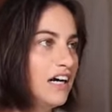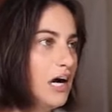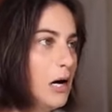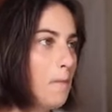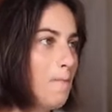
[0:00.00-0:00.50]

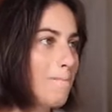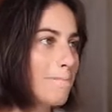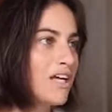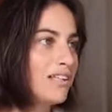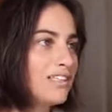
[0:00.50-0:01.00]

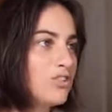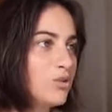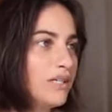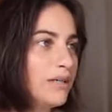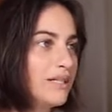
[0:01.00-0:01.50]
let's
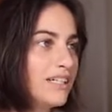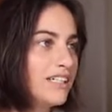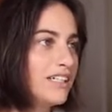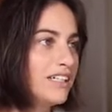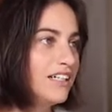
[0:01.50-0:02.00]
zoom in a bit.